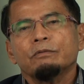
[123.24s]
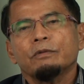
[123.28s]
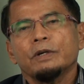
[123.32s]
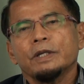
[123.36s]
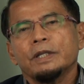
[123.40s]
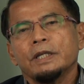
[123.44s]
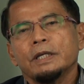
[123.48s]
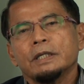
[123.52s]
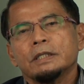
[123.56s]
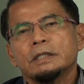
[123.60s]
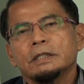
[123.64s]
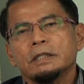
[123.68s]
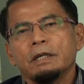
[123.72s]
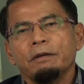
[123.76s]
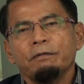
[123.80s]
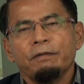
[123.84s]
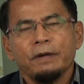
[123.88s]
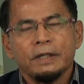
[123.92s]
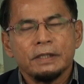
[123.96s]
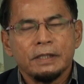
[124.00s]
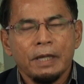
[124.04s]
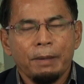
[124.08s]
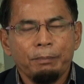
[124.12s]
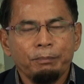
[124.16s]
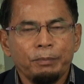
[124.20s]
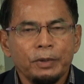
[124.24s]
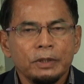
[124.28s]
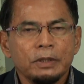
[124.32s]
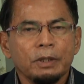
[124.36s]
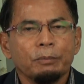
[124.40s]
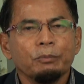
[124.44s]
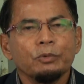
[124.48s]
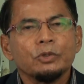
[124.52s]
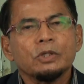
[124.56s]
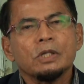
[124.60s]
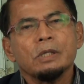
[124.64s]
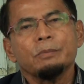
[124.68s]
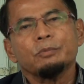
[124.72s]
versus, say for example, the
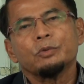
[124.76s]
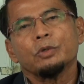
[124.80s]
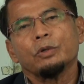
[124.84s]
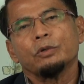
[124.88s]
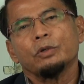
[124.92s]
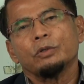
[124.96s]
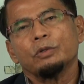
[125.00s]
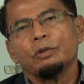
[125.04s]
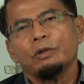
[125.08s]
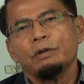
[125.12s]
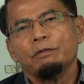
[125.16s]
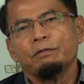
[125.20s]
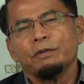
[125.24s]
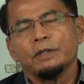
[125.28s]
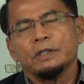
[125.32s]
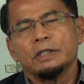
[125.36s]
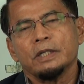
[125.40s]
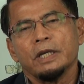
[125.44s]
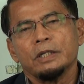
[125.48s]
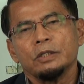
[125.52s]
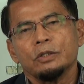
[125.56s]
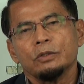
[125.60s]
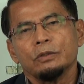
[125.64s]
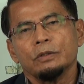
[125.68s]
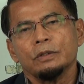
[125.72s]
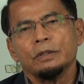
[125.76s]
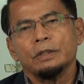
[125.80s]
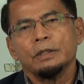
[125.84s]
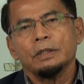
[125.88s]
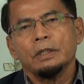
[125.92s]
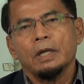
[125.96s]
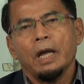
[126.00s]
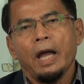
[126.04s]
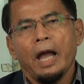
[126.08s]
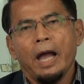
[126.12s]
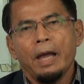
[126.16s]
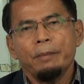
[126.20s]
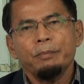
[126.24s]
Muslims of the 21st century.
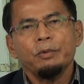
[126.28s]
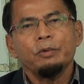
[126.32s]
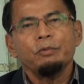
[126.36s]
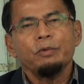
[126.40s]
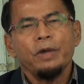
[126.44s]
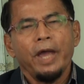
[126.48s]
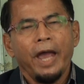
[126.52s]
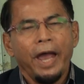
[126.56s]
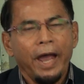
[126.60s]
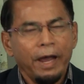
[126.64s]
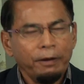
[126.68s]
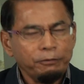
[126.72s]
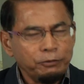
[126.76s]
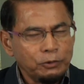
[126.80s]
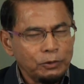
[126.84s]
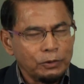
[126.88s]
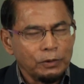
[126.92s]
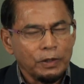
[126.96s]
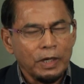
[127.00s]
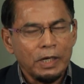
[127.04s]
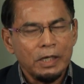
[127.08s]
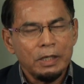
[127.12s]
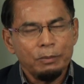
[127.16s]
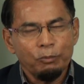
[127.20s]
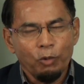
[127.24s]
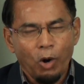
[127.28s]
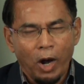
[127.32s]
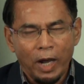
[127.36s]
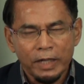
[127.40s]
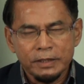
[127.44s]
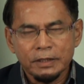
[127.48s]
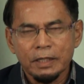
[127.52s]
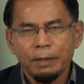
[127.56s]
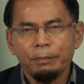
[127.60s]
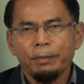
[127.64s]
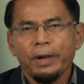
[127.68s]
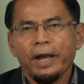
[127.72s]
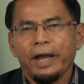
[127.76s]
I mean, we have to really
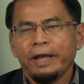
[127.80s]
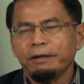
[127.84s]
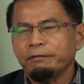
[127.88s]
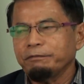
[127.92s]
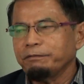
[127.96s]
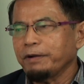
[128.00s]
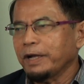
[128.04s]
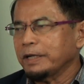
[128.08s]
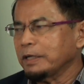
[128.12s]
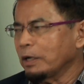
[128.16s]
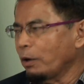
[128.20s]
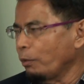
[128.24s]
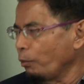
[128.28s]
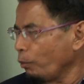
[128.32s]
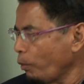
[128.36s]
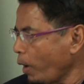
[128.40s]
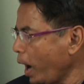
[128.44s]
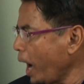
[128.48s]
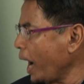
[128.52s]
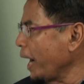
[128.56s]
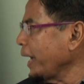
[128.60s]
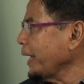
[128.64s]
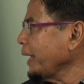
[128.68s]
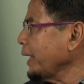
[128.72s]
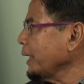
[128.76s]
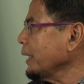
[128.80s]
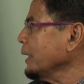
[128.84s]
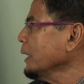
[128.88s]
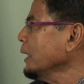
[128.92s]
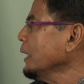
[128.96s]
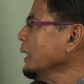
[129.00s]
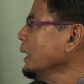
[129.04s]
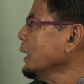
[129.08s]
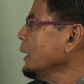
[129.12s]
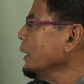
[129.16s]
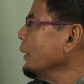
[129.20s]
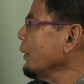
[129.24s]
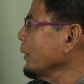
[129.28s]
muhasabah and find out why.
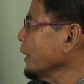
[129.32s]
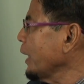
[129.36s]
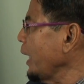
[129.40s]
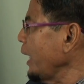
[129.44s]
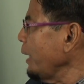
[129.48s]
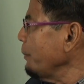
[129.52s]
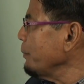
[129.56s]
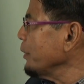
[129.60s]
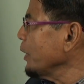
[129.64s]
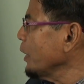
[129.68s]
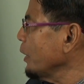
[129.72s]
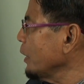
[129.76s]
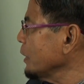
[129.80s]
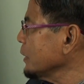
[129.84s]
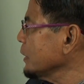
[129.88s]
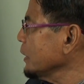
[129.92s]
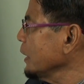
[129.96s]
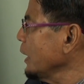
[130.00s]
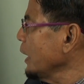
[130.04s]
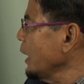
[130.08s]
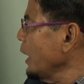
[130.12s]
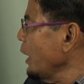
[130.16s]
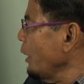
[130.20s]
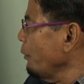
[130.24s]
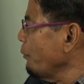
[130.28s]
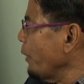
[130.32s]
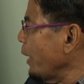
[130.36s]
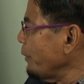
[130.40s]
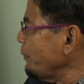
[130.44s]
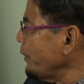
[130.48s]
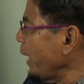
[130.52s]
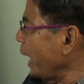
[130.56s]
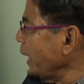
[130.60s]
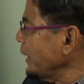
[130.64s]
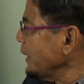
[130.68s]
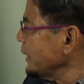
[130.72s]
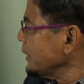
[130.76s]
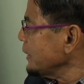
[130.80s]
Okay, because when we
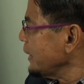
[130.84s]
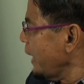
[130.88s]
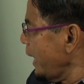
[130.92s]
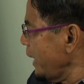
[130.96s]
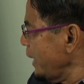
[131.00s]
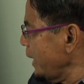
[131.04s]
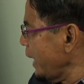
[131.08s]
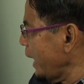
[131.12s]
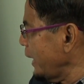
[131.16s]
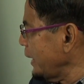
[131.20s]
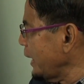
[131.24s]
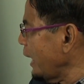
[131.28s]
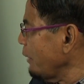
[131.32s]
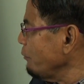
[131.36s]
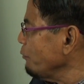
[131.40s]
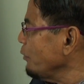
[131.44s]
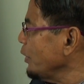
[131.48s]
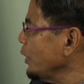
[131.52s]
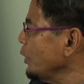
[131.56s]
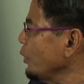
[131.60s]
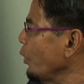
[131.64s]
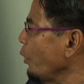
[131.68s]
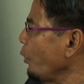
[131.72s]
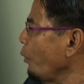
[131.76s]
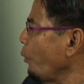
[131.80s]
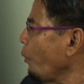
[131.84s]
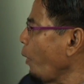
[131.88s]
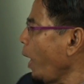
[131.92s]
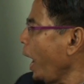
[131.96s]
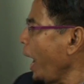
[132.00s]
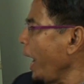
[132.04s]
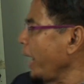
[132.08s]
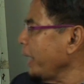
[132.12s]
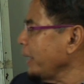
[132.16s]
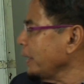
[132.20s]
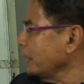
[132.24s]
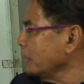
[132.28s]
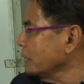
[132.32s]
understand that, then we know
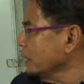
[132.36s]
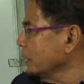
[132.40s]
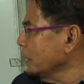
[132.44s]
why